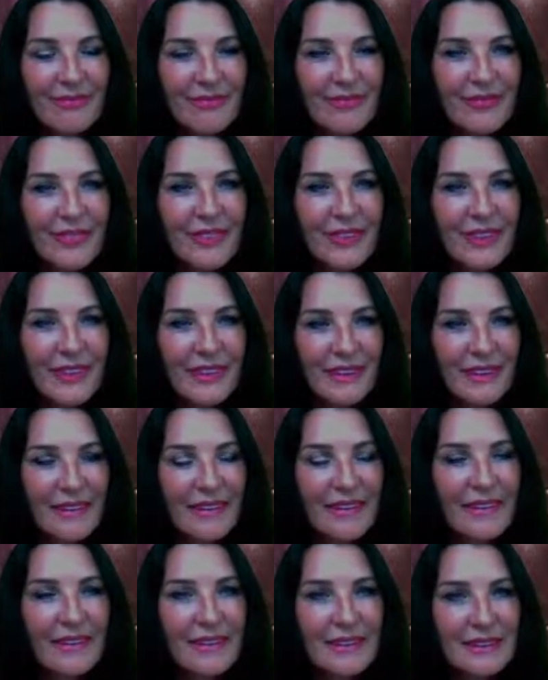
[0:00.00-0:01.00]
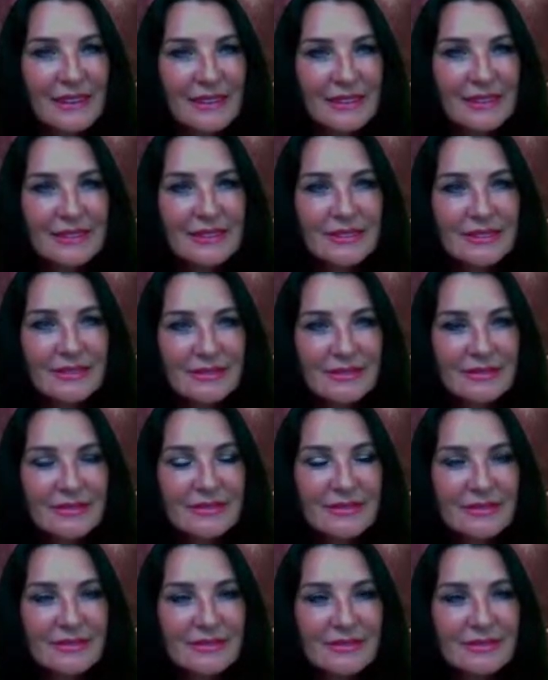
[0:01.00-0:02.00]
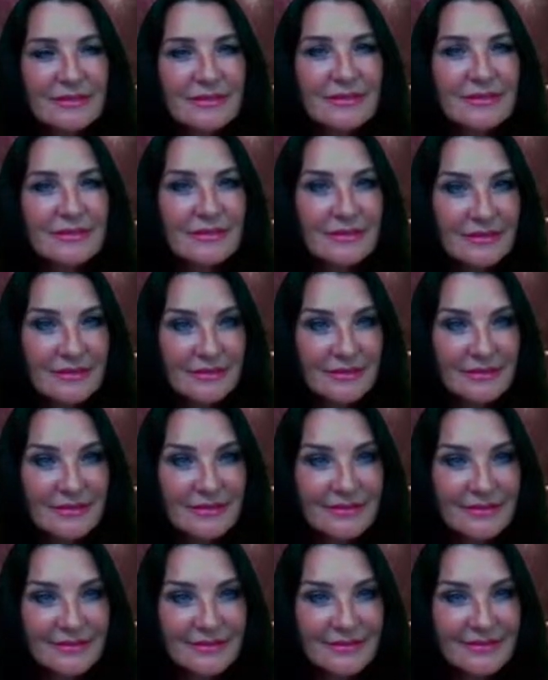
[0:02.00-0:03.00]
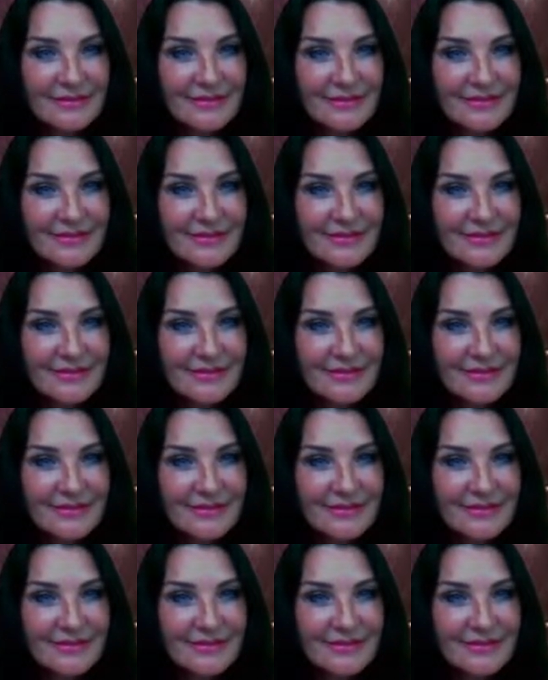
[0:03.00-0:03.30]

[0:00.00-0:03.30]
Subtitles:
(not speaking)